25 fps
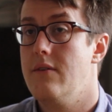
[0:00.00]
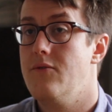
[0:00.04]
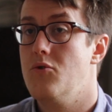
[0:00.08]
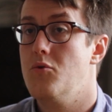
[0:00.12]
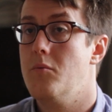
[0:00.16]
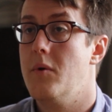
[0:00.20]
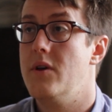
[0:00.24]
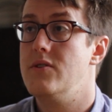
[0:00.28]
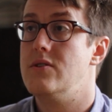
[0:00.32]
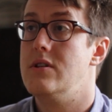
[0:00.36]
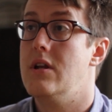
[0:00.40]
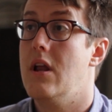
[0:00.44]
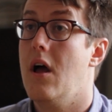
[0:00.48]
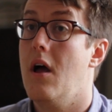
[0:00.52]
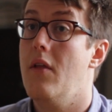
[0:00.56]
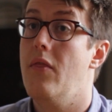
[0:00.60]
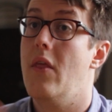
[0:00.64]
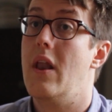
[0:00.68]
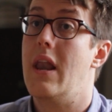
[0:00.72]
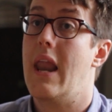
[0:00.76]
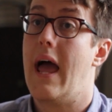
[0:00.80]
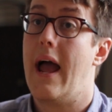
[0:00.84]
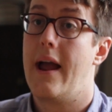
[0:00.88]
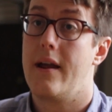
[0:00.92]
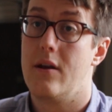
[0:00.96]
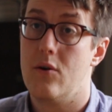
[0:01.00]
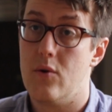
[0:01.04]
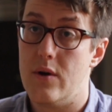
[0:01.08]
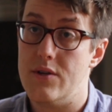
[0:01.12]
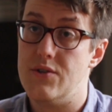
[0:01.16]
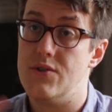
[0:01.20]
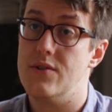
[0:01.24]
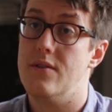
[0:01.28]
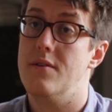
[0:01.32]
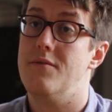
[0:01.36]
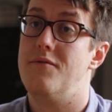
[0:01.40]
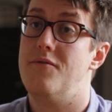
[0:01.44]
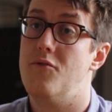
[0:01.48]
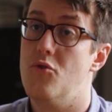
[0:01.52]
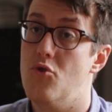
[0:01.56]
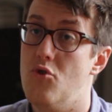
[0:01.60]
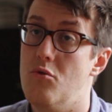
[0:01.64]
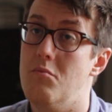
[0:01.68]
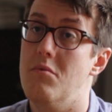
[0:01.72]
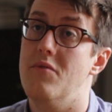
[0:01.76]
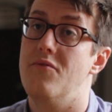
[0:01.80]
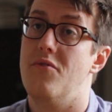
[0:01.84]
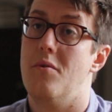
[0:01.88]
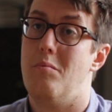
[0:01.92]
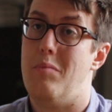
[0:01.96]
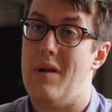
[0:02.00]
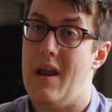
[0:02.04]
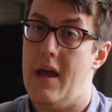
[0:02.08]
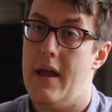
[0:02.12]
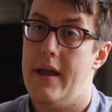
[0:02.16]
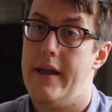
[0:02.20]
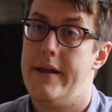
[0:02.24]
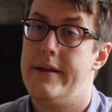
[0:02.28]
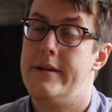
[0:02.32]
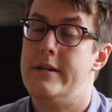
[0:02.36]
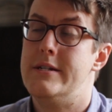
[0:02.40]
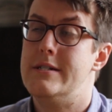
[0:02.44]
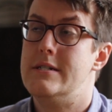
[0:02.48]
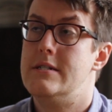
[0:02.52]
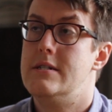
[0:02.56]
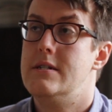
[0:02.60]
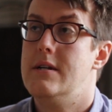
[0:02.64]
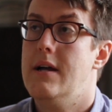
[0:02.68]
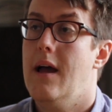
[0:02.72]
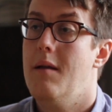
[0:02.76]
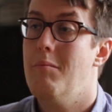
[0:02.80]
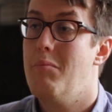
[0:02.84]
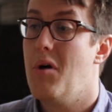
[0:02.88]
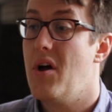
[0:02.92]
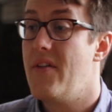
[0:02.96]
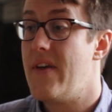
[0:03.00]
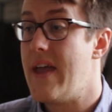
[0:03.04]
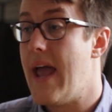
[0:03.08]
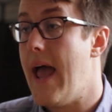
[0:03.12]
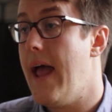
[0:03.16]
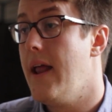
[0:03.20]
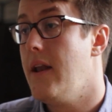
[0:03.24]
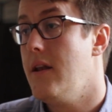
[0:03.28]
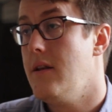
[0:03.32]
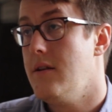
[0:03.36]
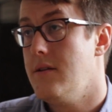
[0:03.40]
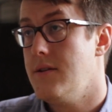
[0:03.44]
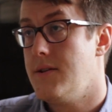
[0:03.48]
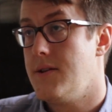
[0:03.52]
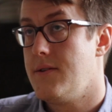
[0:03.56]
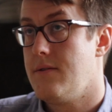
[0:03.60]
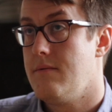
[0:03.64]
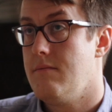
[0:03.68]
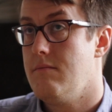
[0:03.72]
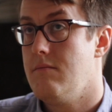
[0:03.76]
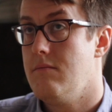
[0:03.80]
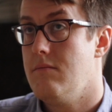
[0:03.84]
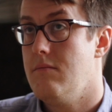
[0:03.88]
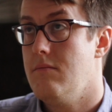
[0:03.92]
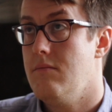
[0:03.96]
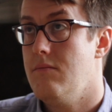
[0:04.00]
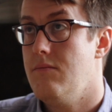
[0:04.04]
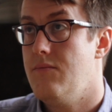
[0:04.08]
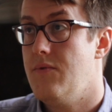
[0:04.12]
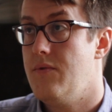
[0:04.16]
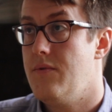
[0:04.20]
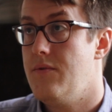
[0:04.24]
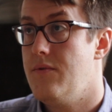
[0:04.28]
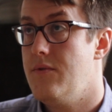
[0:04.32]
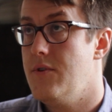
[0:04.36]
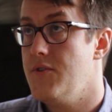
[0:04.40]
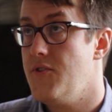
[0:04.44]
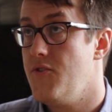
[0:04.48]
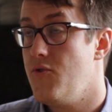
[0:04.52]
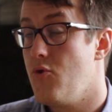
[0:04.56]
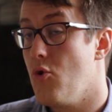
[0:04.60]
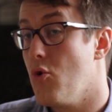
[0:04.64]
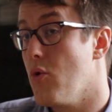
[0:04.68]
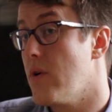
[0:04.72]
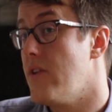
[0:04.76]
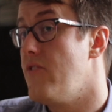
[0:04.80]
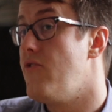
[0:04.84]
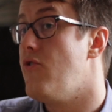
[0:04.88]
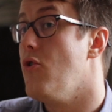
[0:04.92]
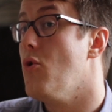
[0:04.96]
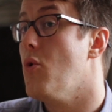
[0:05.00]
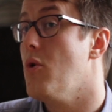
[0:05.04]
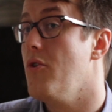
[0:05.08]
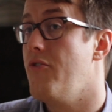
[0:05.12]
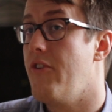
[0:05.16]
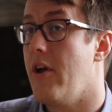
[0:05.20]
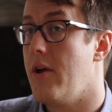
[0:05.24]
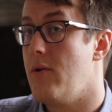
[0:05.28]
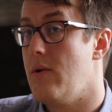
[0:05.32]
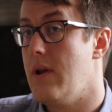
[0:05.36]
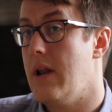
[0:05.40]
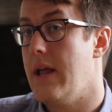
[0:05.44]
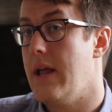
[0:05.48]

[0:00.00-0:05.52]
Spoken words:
of almost learn the language and the form of the play. And by the end, the stories do or don't